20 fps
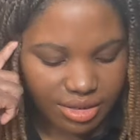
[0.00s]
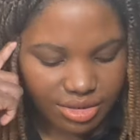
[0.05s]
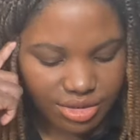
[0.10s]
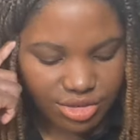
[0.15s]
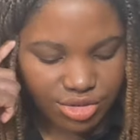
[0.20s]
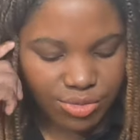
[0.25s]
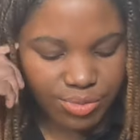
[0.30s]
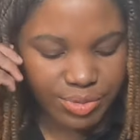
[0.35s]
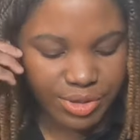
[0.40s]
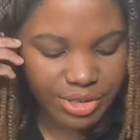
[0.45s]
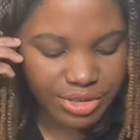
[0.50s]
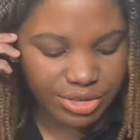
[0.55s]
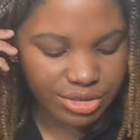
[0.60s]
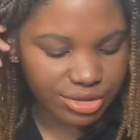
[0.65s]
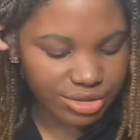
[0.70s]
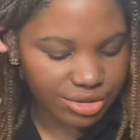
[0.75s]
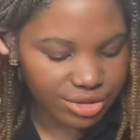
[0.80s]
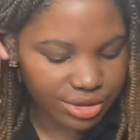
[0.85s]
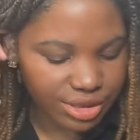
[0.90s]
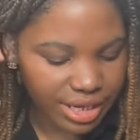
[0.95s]
Super
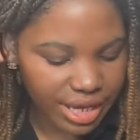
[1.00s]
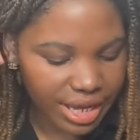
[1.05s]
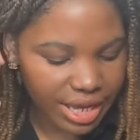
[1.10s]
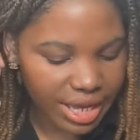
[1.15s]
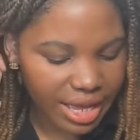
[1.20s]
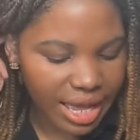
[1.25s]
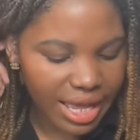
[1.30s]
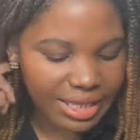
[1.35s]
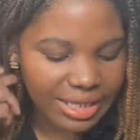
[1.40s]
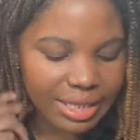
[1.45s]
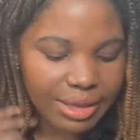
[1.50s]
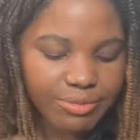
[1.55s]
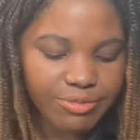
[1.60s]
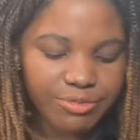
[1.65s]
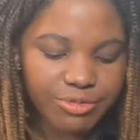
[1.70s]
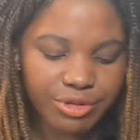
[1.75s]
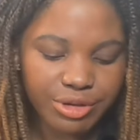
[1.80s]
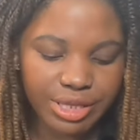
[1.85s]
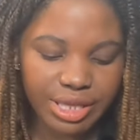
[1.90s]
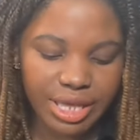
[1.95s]
Junior guy, I keep
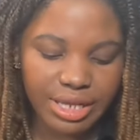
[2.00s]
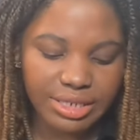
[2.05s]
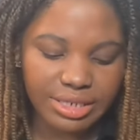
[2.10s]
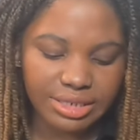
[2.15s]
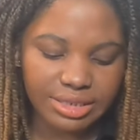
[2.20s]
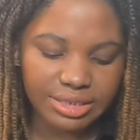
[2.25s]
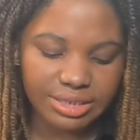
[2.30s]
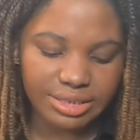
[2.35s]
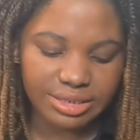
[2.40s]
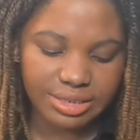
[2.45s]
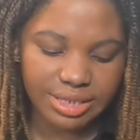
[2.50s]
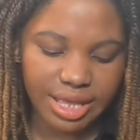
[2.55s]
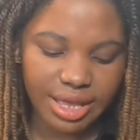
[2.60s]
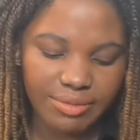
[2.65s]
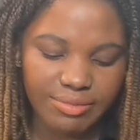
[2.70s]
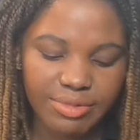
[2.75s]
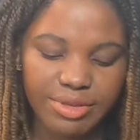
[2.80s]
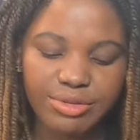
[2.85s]
forgetting his name.